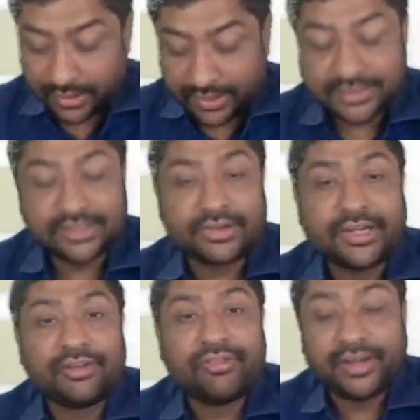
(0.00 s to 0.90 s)
Is it
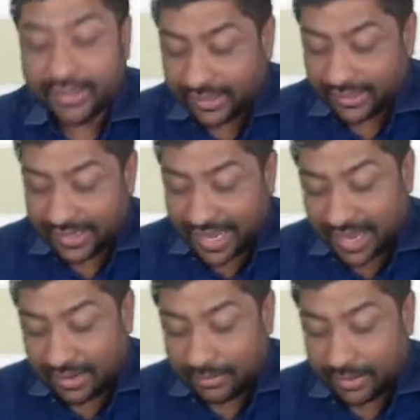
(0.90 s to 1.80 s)
renal failure,
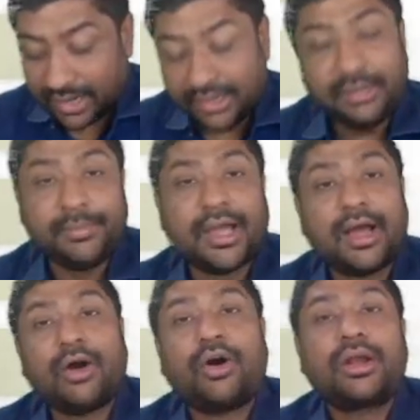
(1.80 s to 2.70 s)

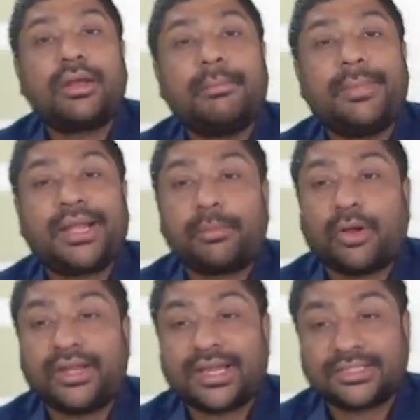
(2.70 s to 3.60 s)
anemia, or
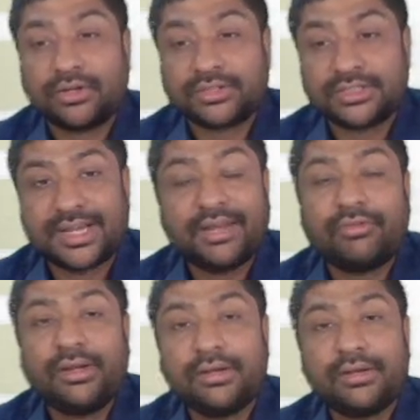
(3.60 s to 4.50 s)
metabolic acidosis?
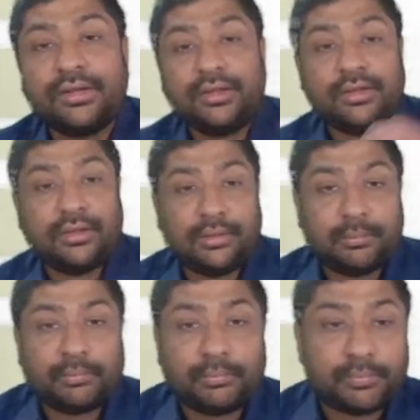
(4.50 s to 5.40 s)
Anyone?
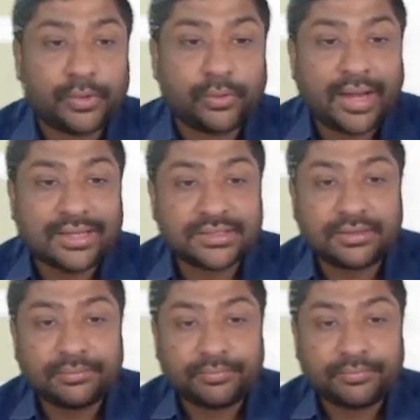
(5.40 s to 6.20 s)
Put your answer.